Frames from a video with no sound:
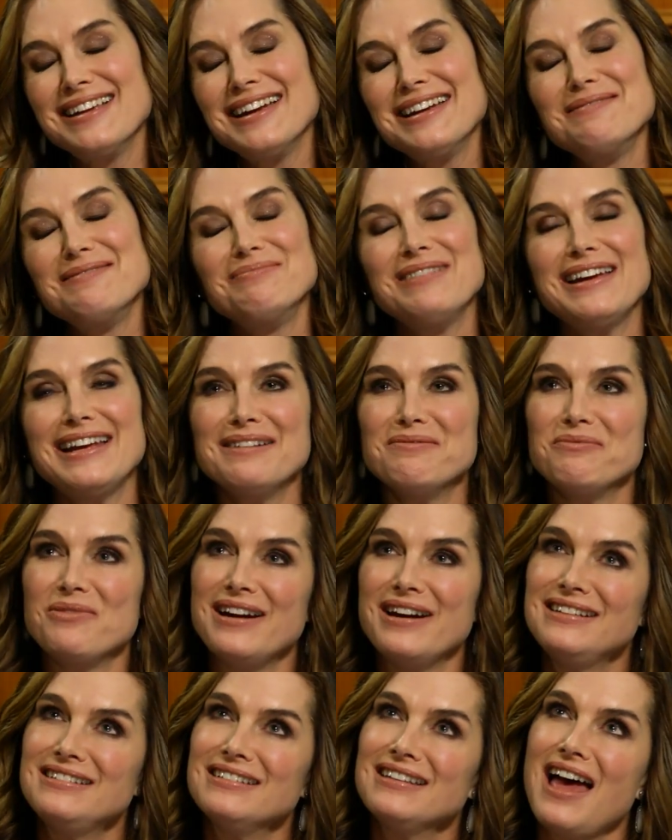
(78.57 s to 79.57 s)
I made him
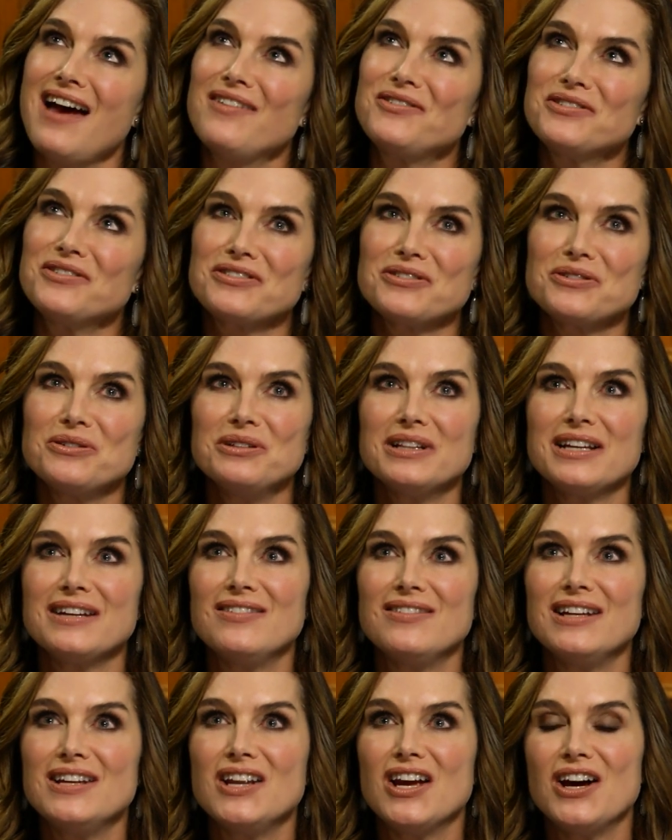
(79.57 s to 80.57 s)
wait till after school,
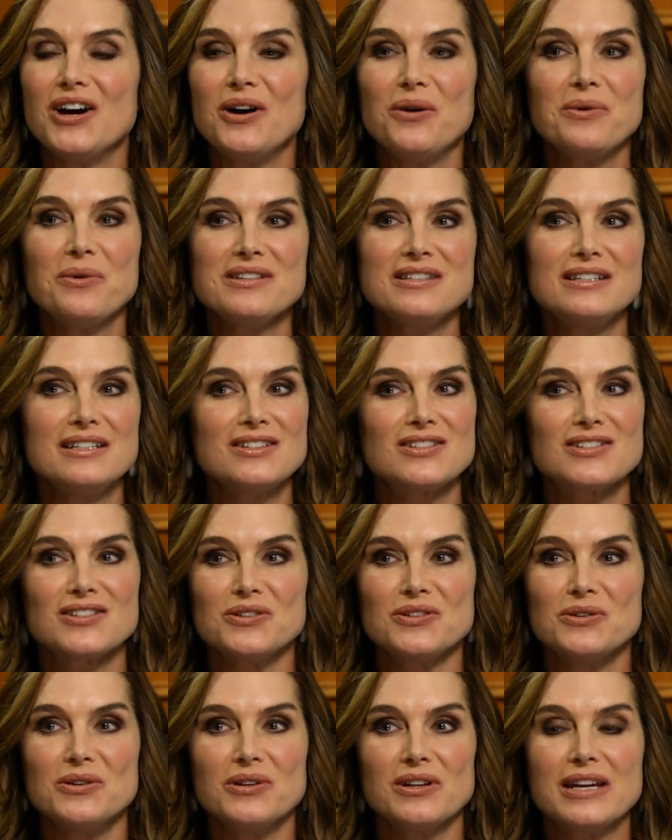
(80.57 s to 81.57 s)
even though it wasn't at
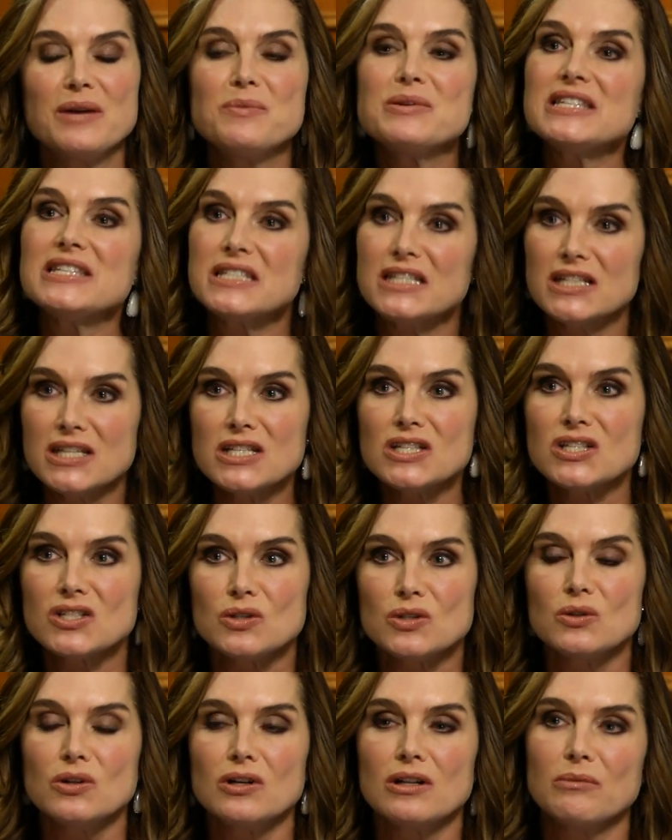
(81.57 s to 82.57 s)
school. He was still in
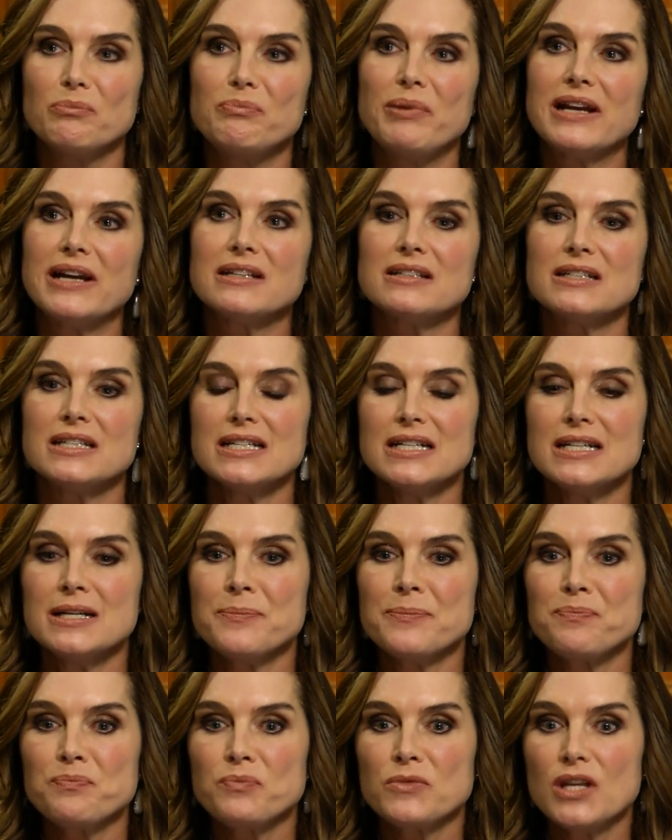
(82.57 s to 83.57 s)
school, but
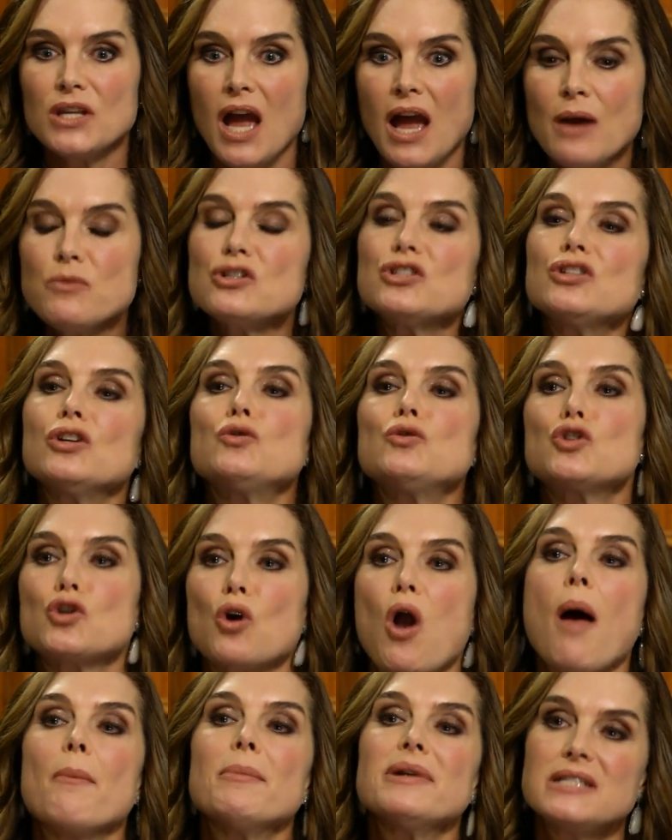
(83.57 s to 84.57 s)
I was so
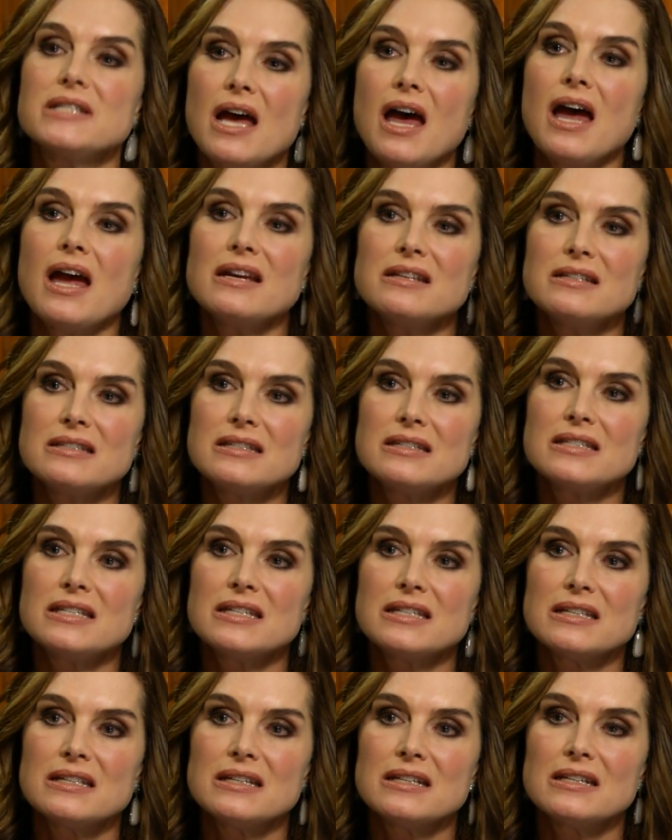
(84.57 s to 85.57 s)

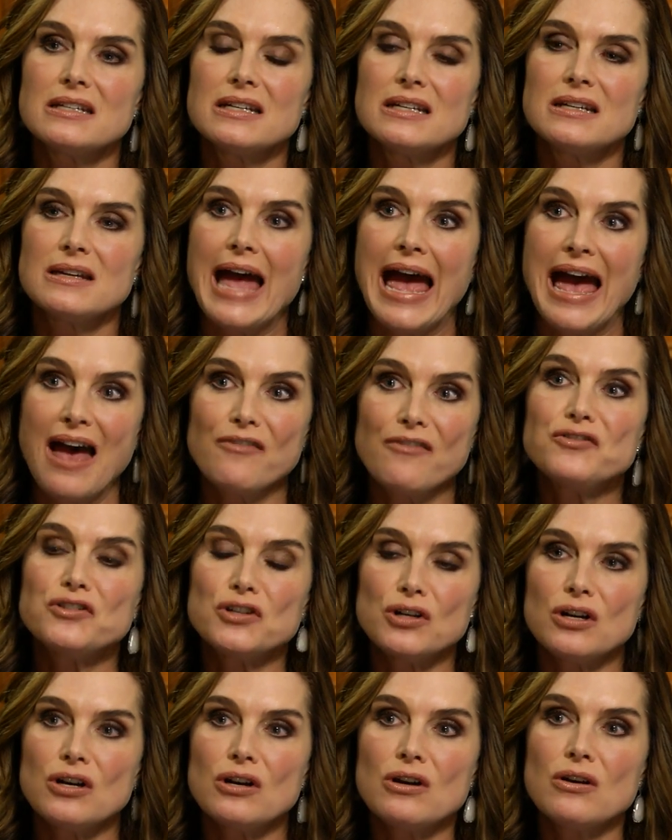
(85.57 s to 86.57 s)
traumatized
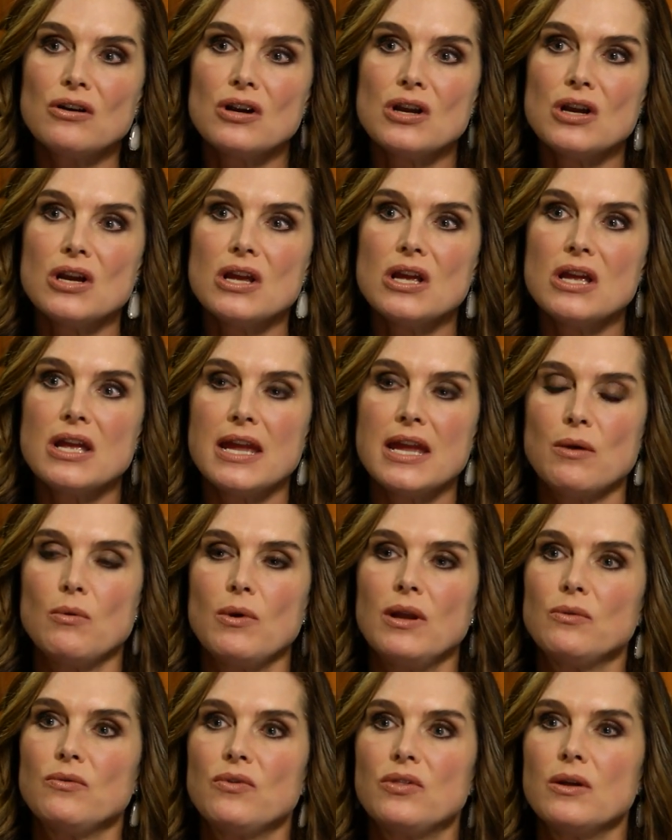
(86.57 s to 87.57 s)
after. It,
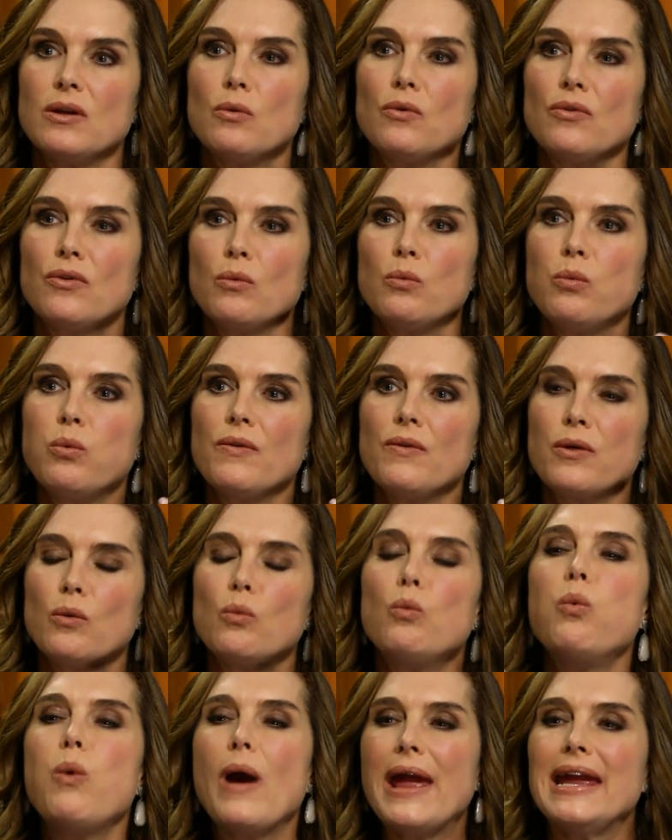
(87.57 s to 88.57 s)
it, the, really? the, the
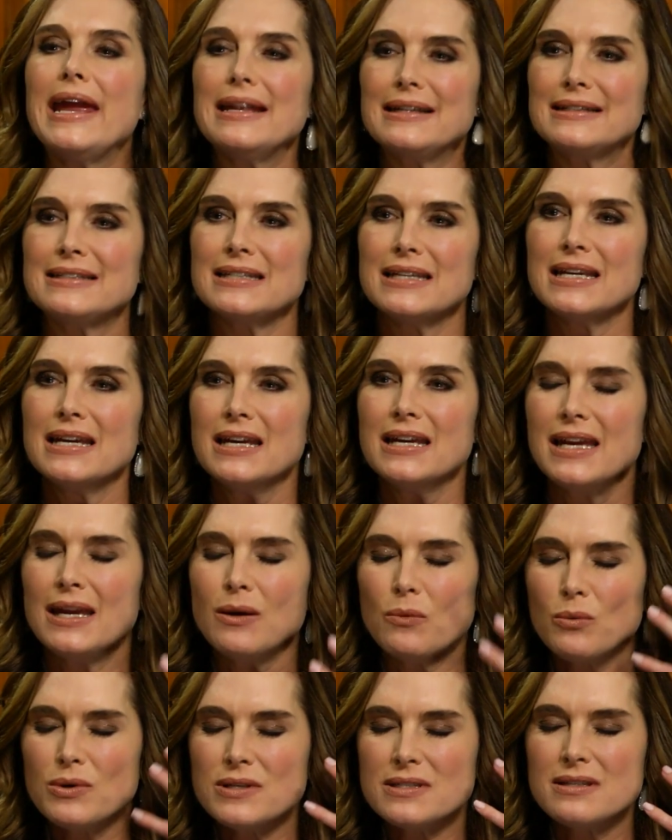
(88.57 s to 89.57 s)
wait,
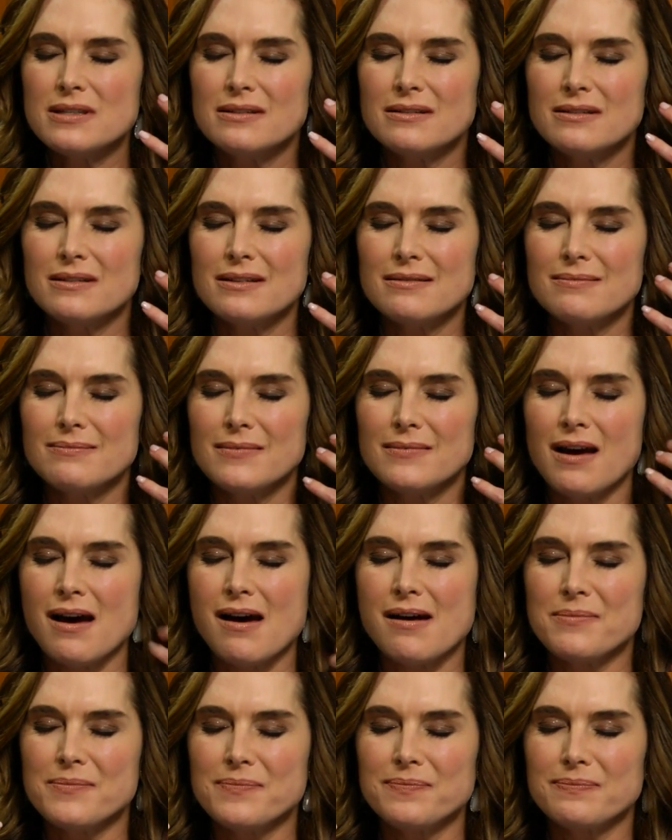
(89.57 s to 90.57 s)
it was
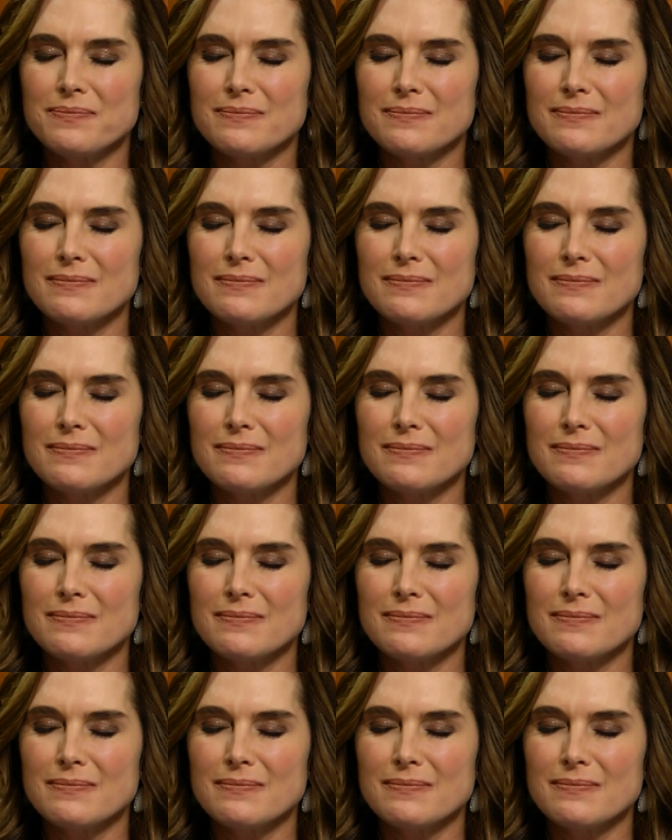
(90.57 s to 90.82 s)
um,